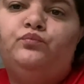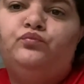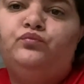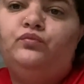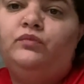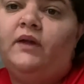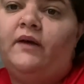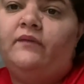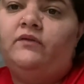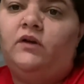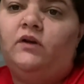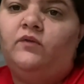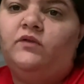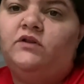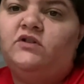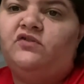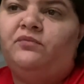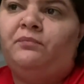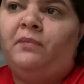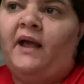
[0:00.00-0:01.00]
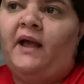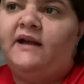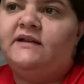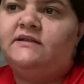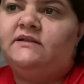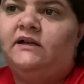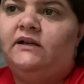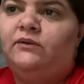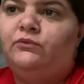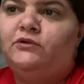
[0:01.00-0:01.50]
leftovers from last
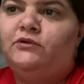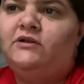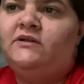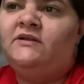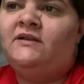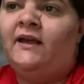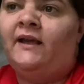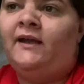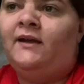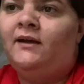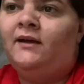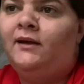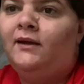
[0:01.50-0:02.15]
night, which is like